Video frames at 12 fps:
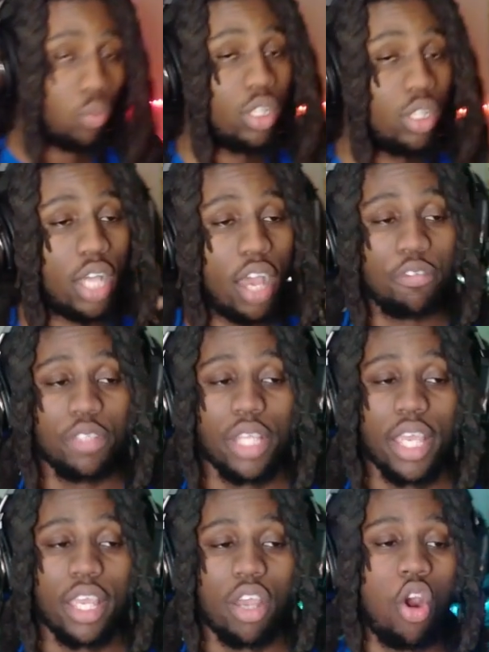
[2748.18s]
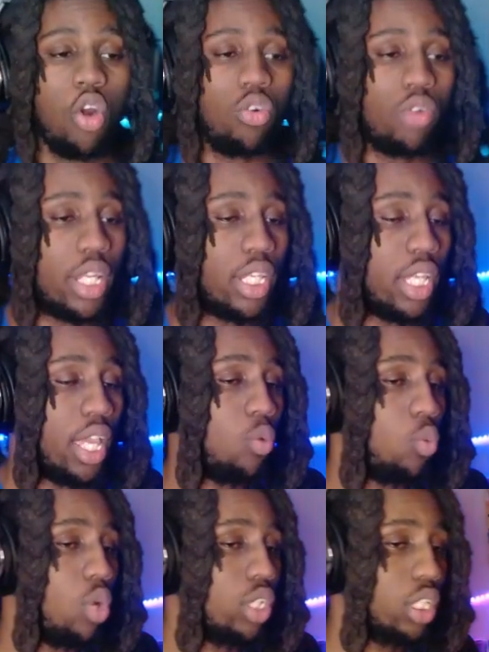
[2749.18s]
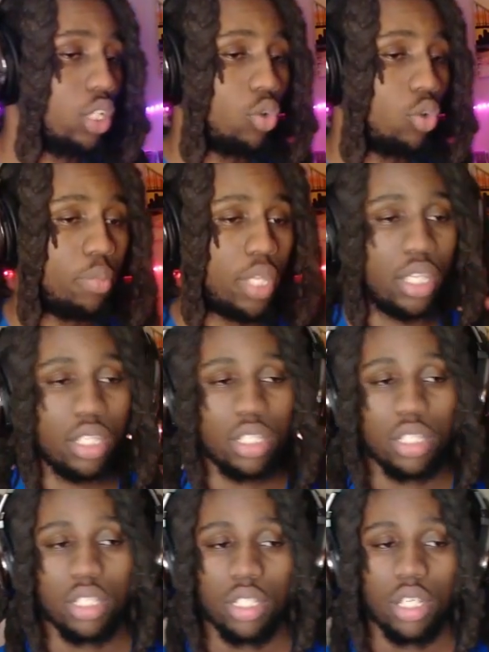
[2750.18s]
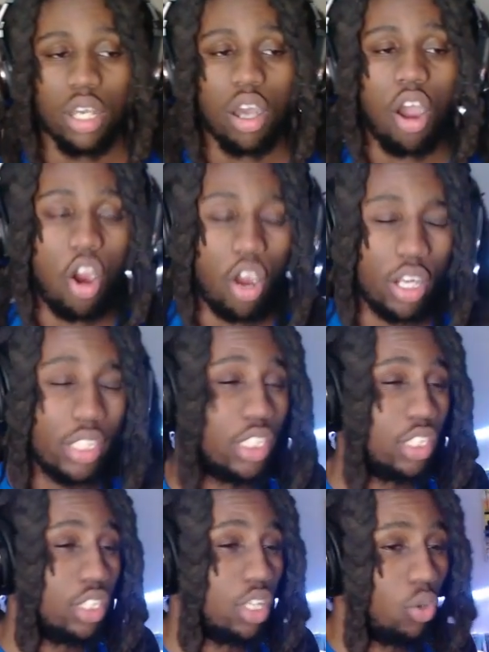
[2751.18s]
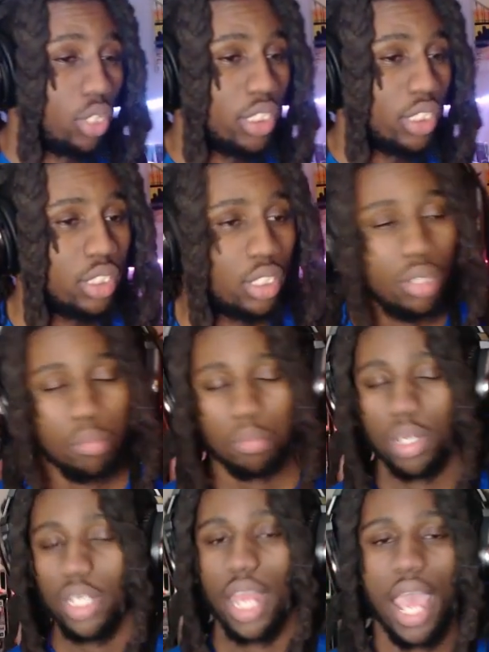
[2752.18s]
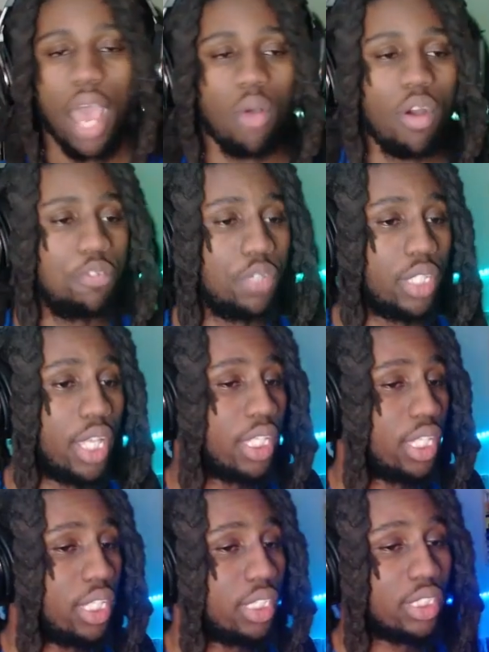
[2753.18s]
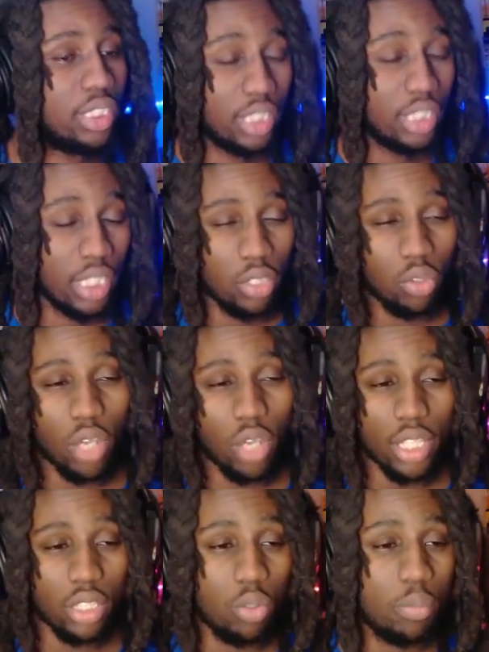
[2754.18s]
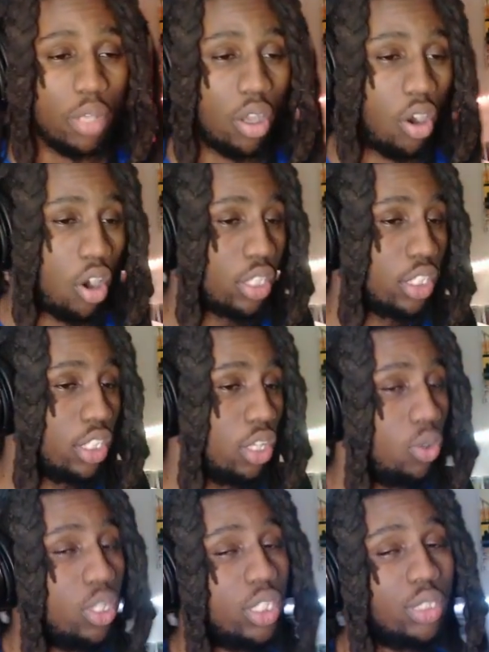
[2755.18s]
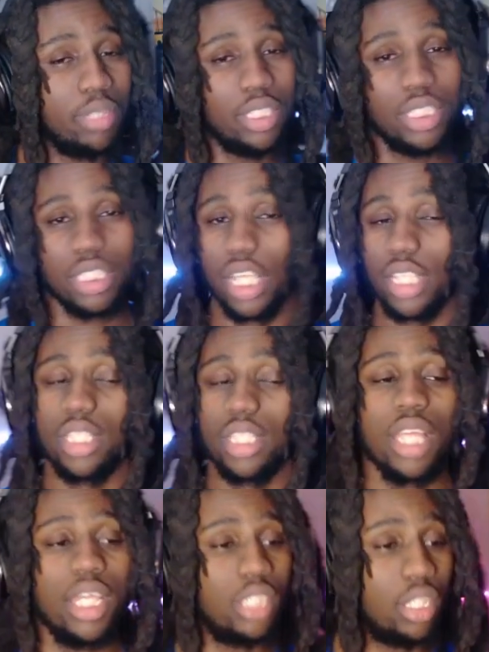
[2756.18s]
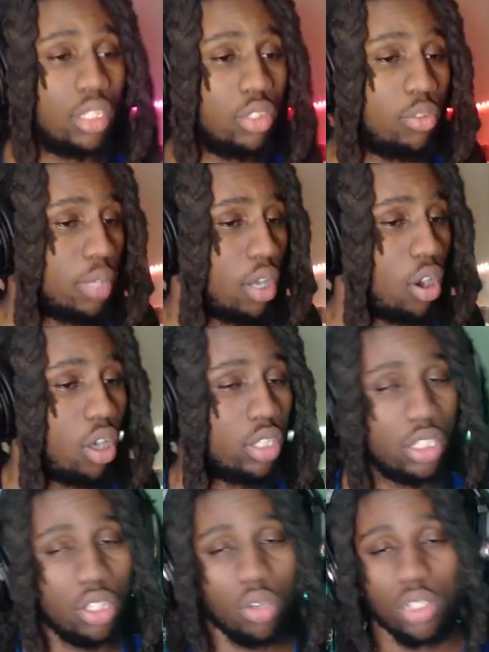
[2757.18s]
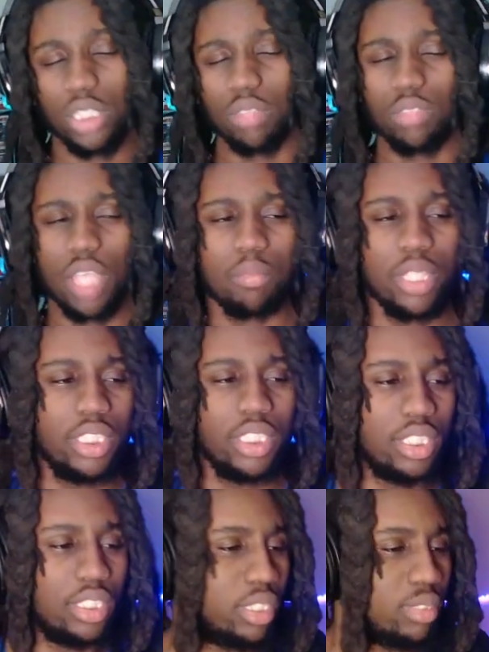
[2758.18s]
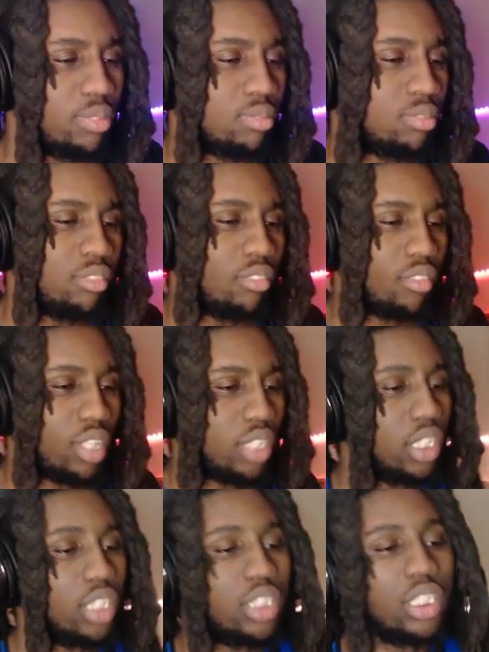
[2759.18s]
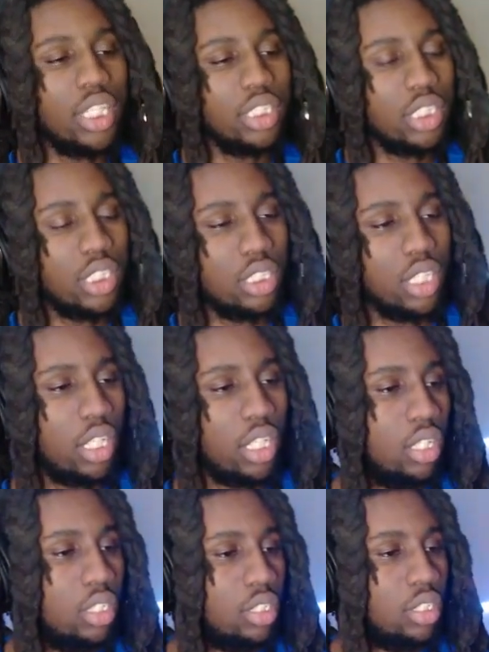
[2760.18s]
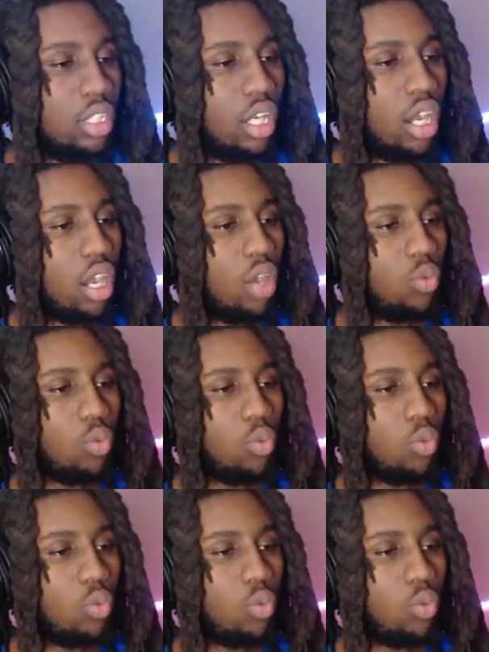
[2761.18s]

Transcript: feel like already it was a little bit hard to notice, but now I feel like it's still a little bit hard to notice, but slightly less a little bit hard to notice, if that makes sense. It didn't change anything. One of